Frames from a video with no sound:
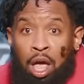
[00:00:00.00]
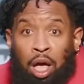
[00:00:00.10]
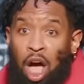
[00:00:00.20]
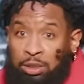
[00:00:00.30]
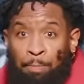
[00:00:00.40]

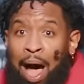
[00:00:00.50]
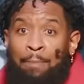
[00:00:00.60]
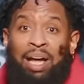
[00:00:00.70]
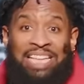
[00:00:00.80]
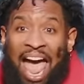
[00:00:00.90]
Cause
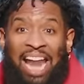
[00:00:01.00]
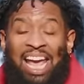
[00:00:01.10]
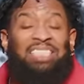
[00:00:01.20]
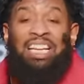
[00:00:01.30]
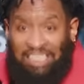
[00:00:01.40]
mama, daddy is a